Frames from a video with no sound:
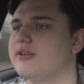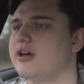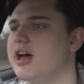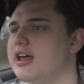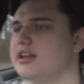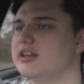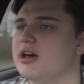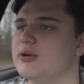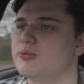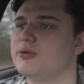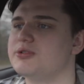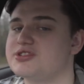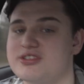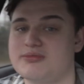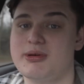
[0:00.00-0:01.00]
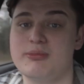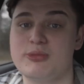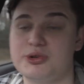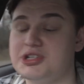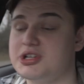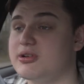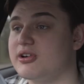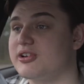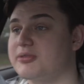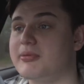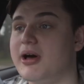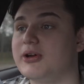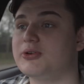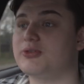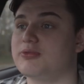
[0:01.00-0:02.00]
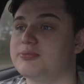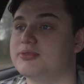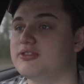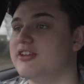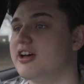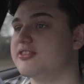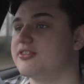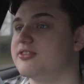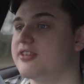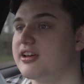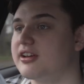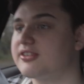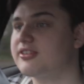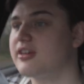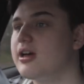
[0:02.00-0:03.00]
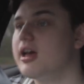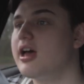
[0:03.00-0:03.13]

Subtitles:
and that was just a bit more newer, because my Audi was from 2006,